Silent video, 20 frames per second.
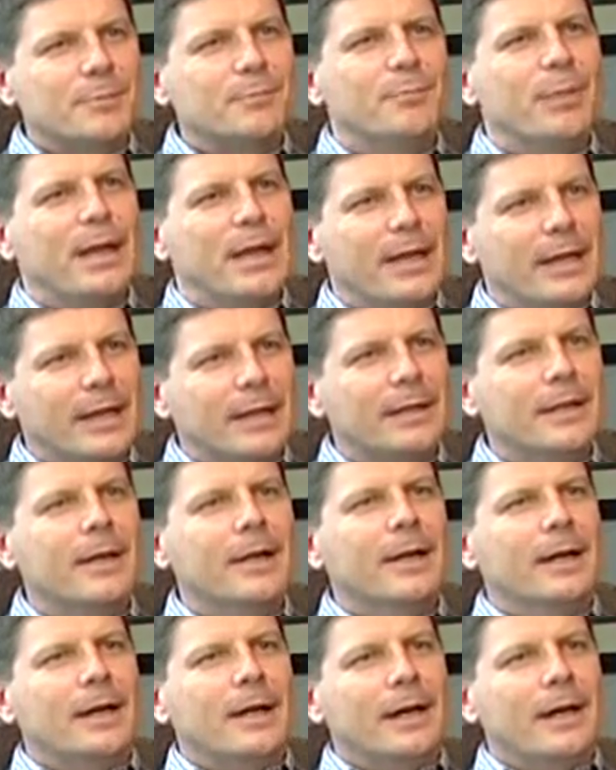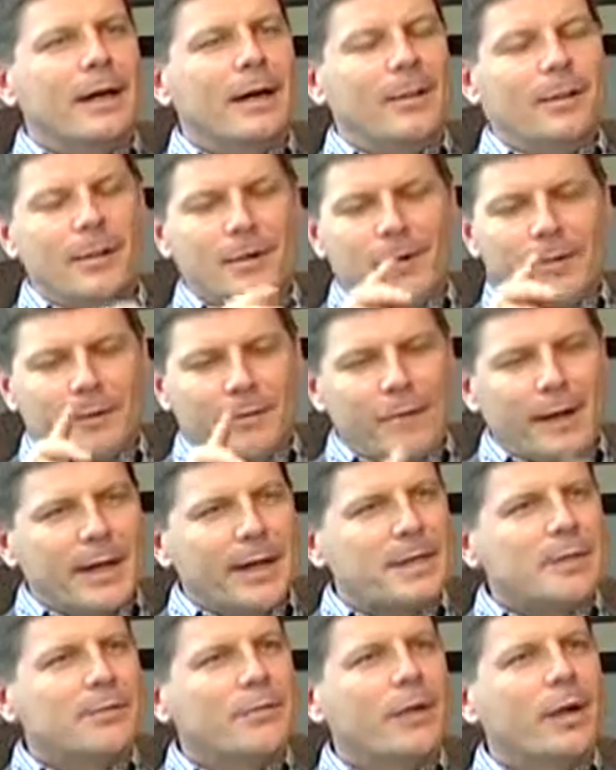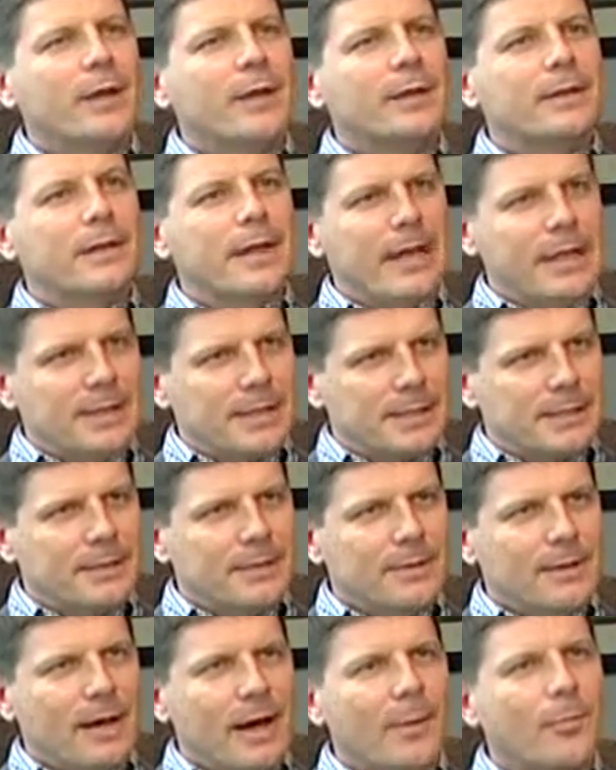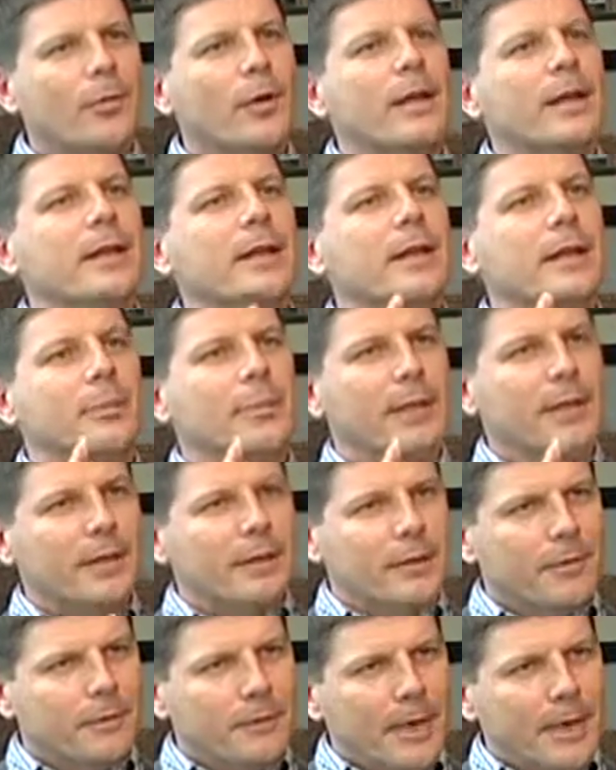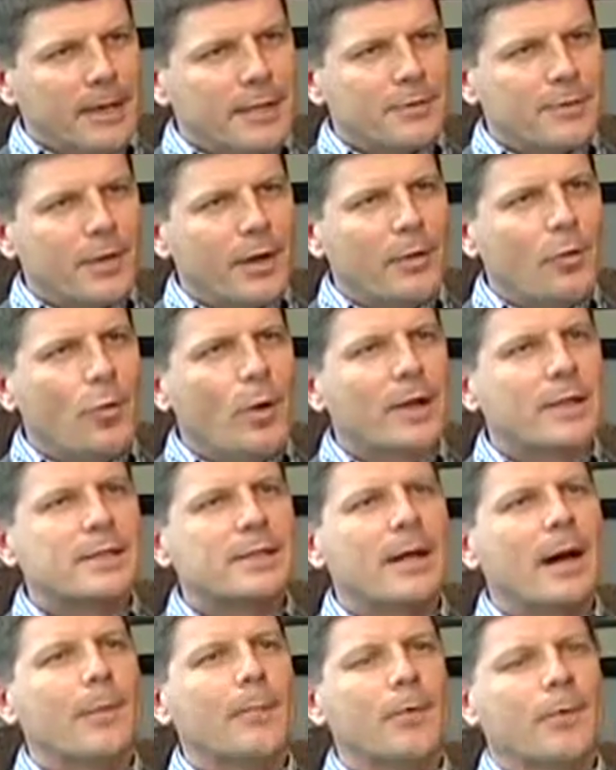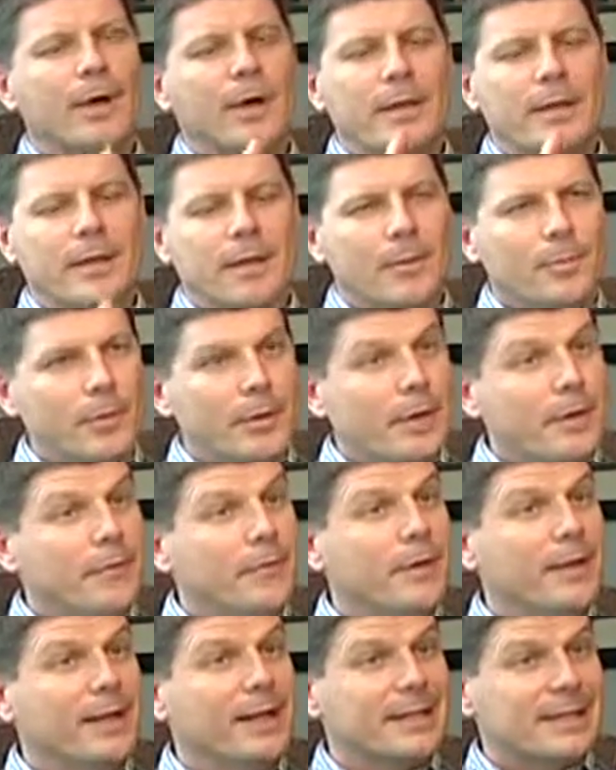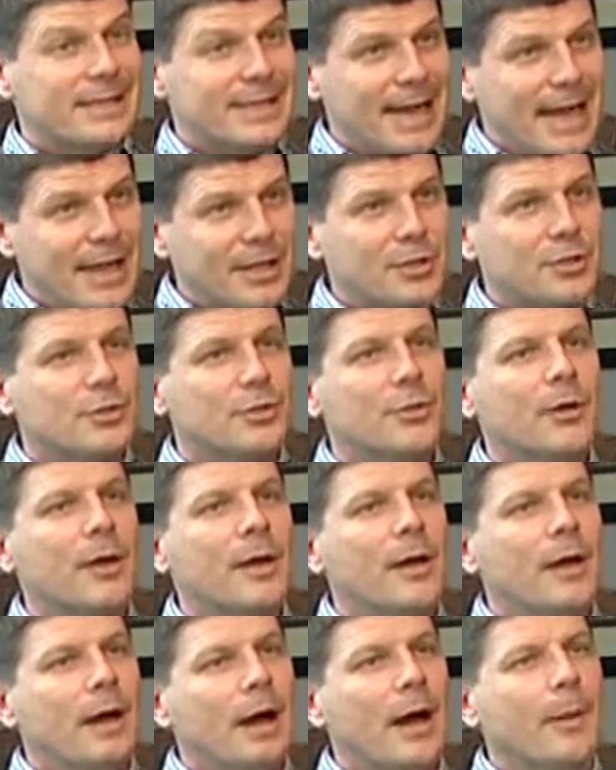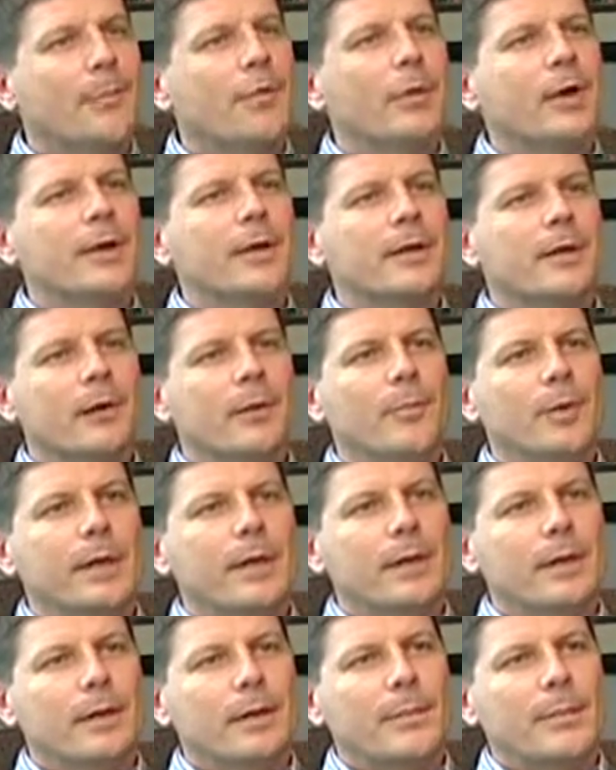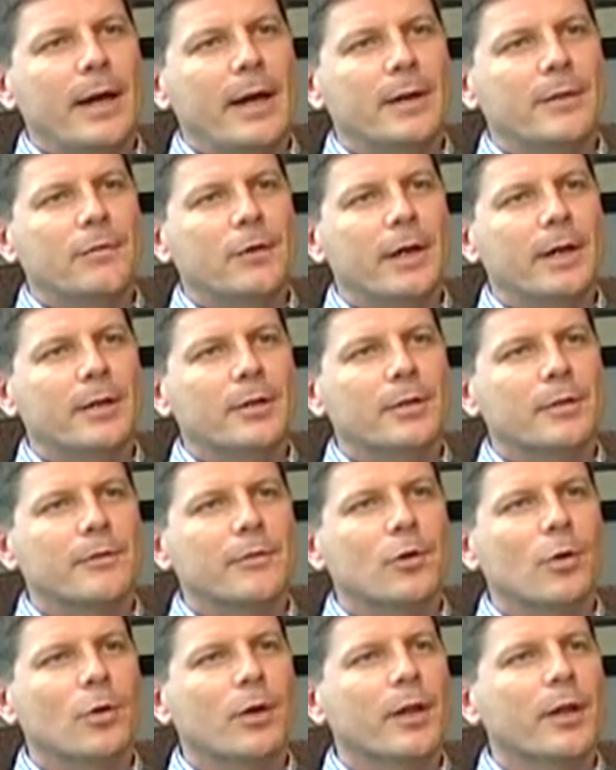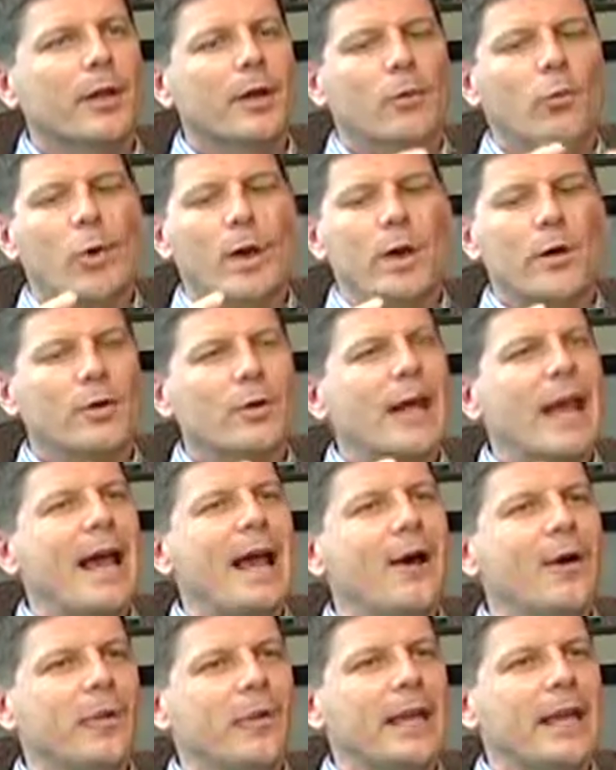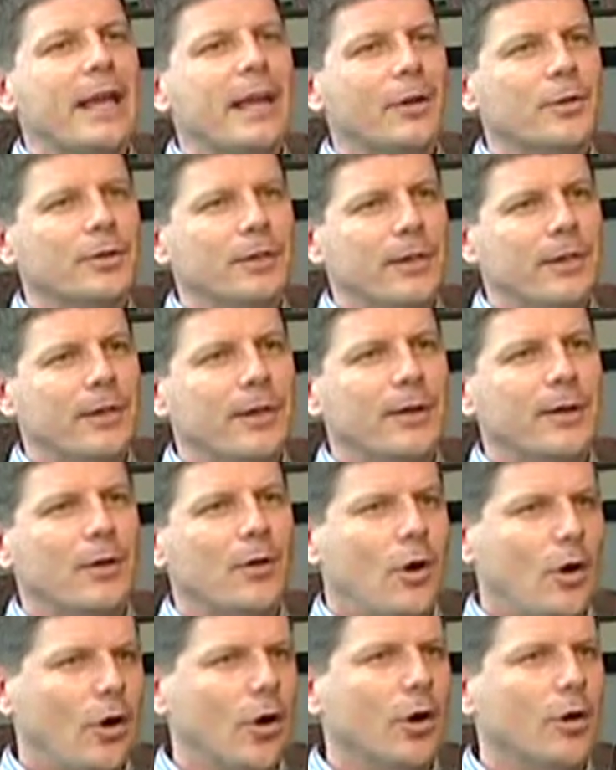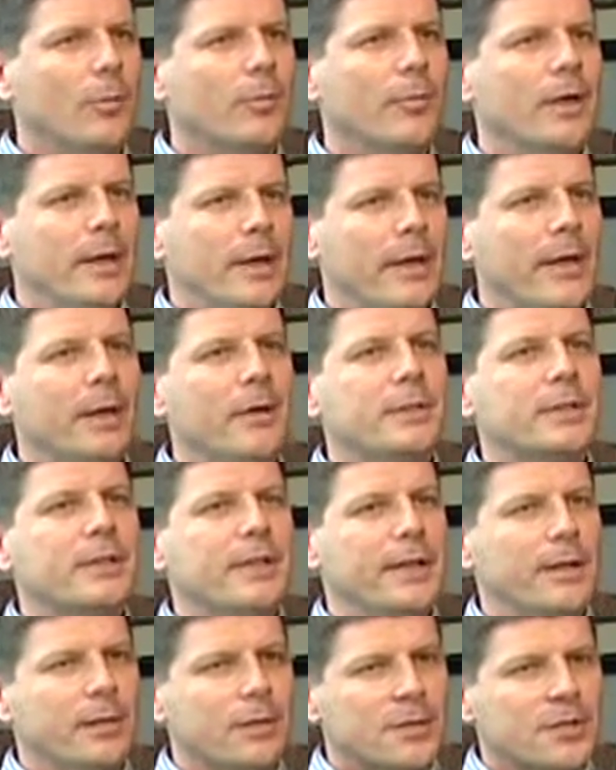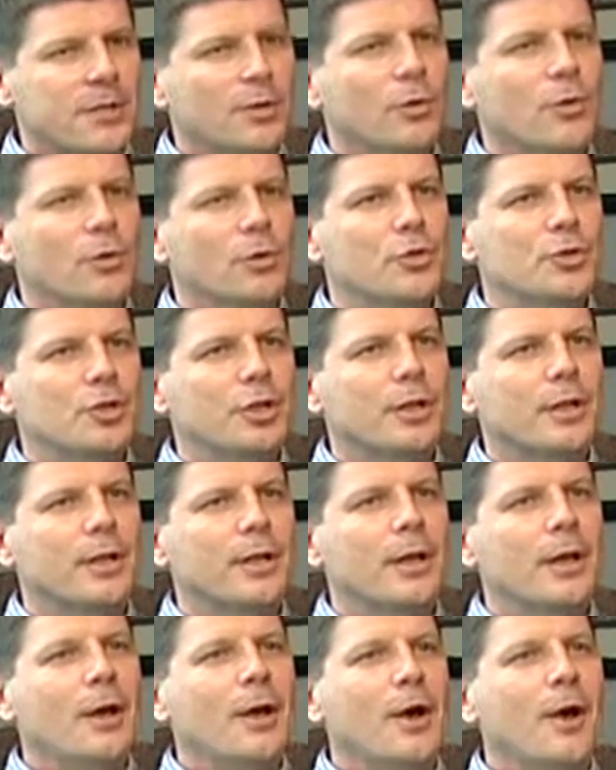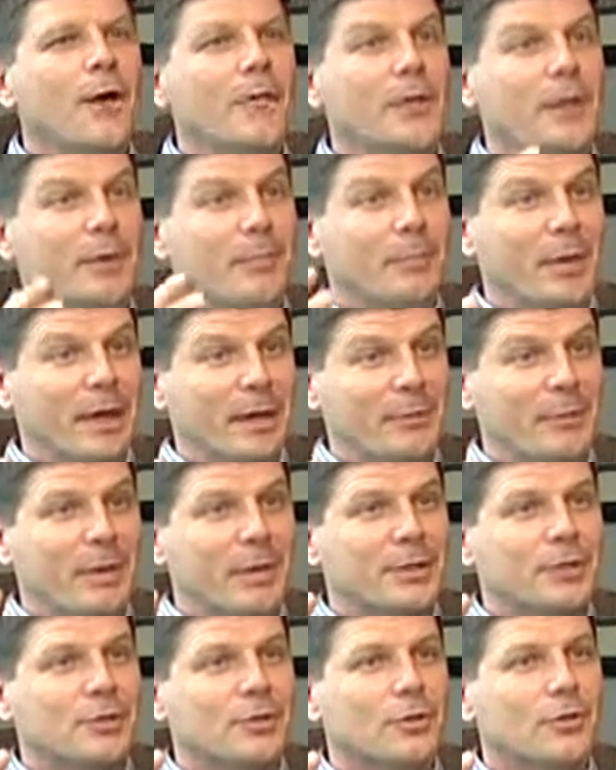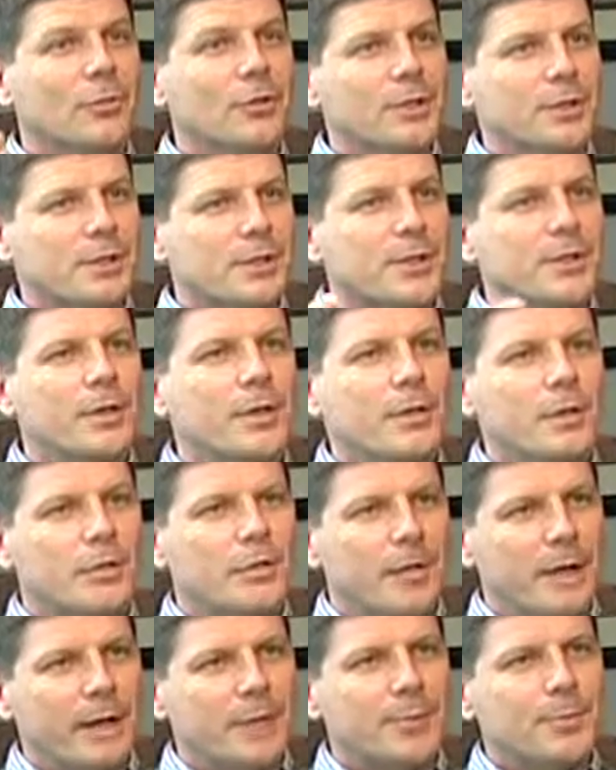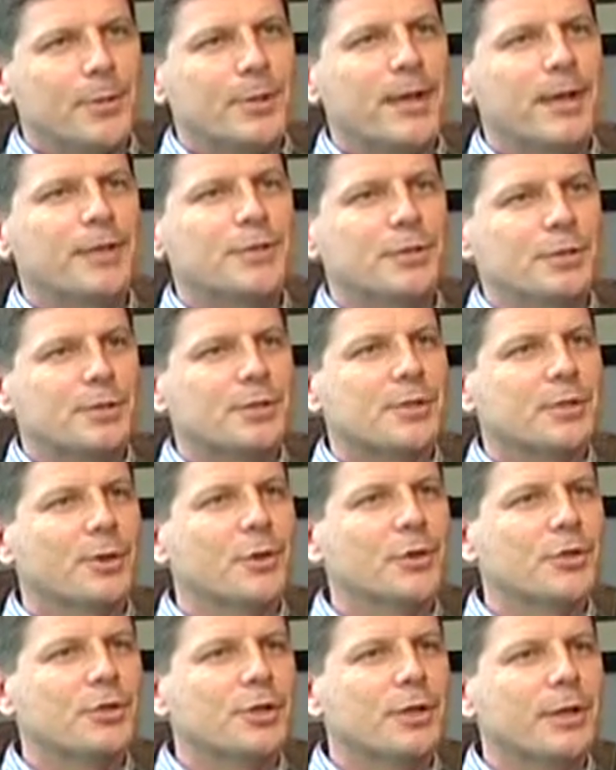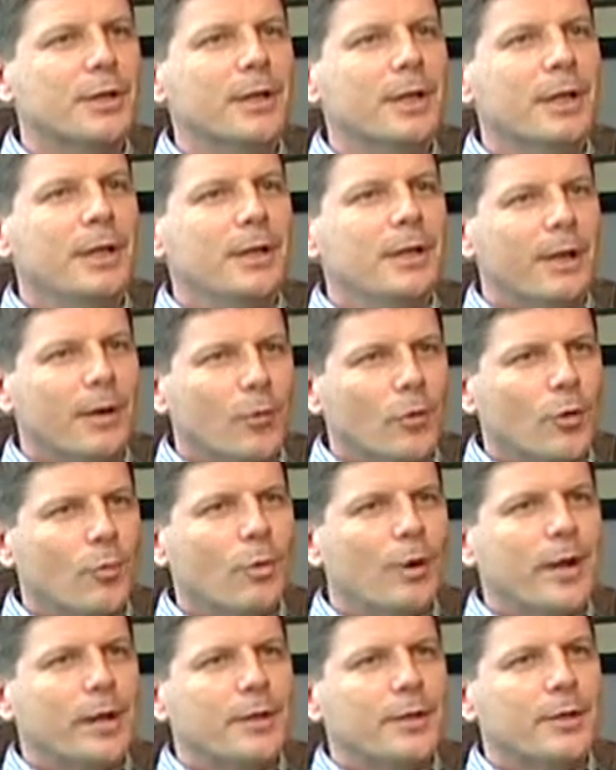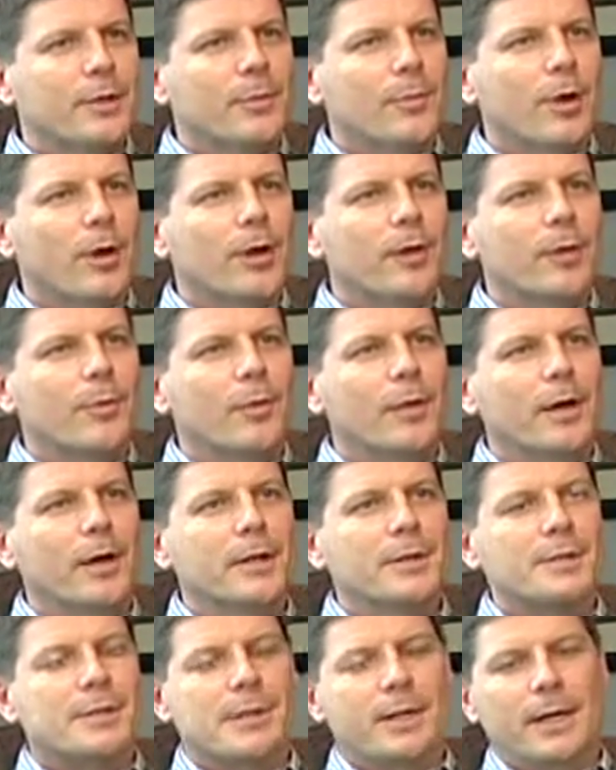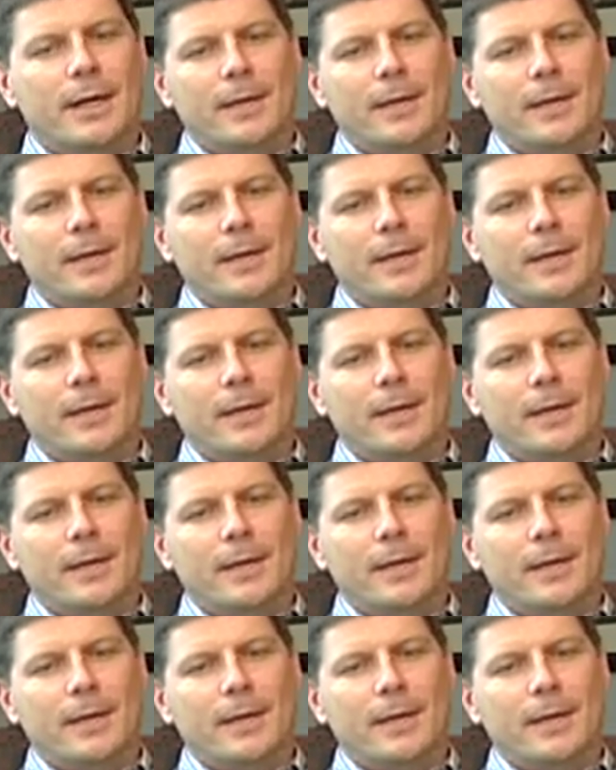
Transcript: being the FedEx Freight East operating company, the FedEx Freight West operating company, the FedEx National operating company out of Lakeland, Florida, that we are now the LTL arm, LTL solution of the big picture, which is a total transportation solution that we're bringing to the marketplace.